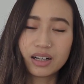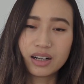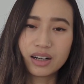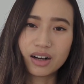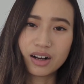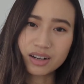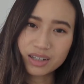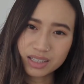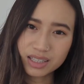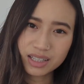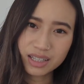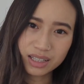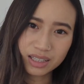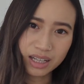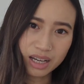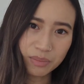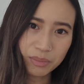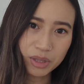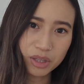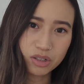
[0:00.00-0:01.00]
Honestly, in
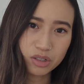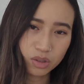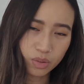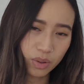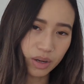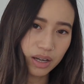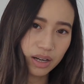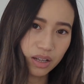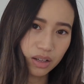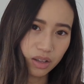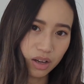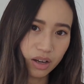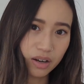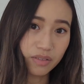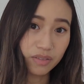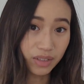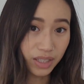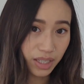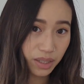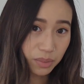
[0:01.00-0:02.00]
climbing, there's quite a lot
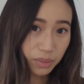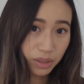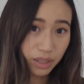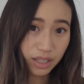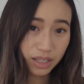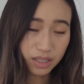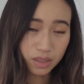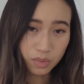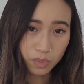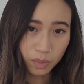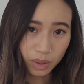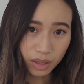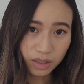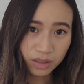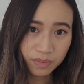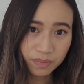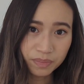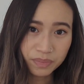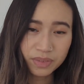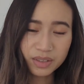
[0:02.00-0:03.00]
of leg work as
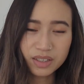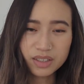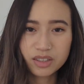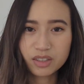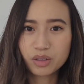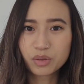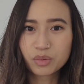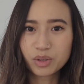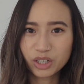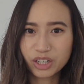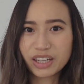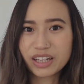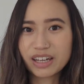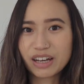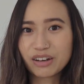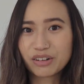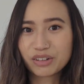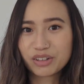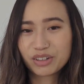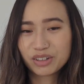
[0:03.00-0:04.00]
well, so working
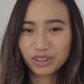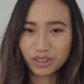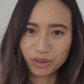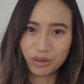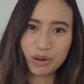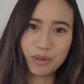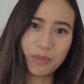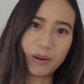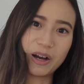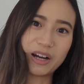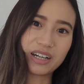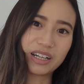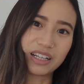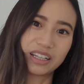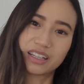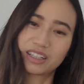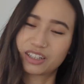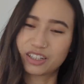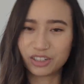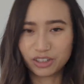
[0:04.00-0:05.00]
out your lower body
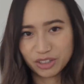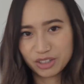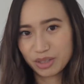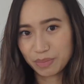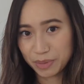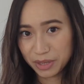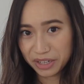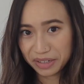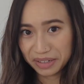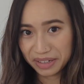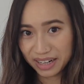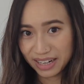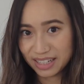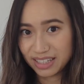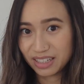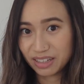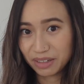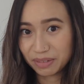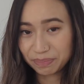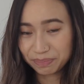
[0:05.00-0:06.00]
could also be a good
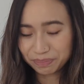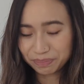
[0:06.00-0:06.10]
idea.